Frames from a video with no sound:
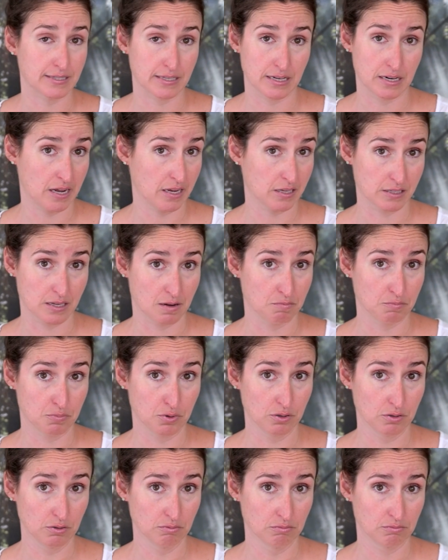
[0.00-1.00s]
As an
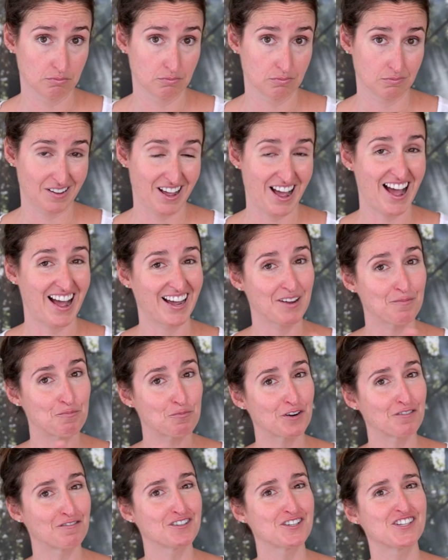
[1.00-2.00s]
example, I
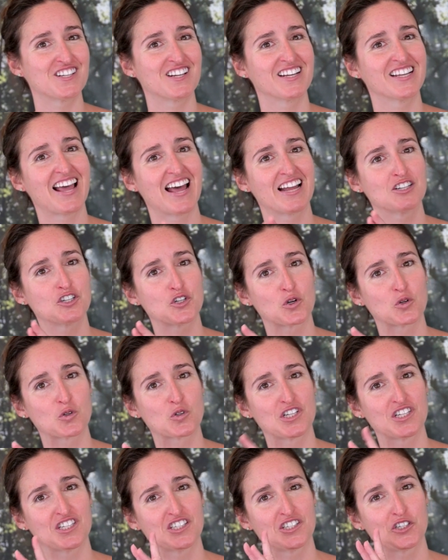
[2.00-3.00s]
previously had
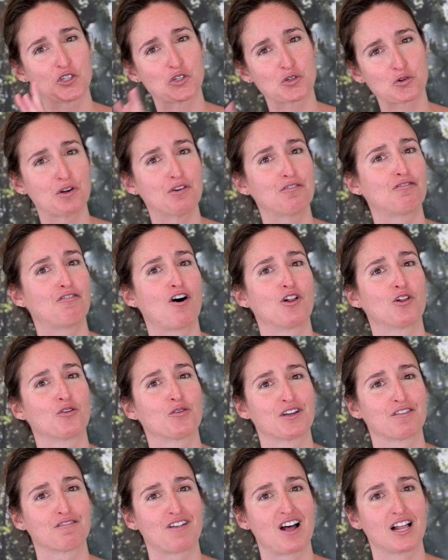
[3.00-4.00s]
chosen the 3
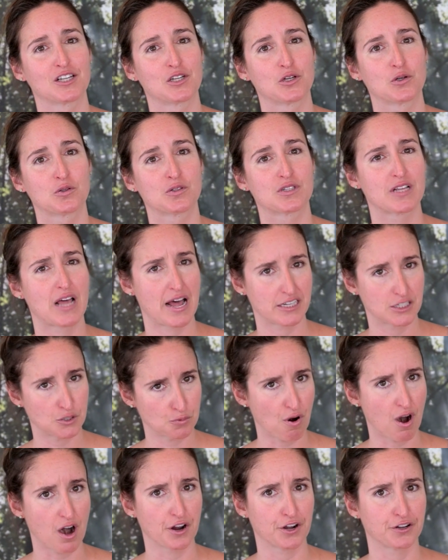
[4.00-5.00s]
following values as
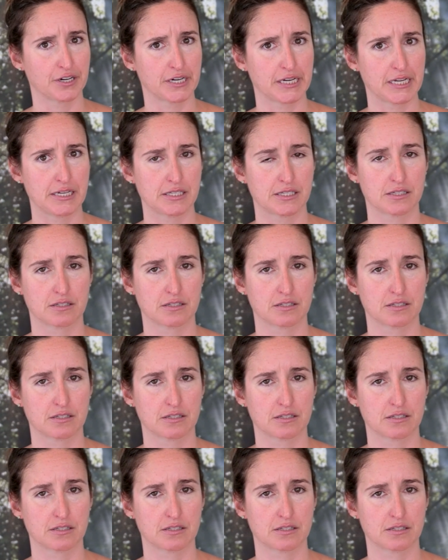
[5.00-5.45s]
priorities: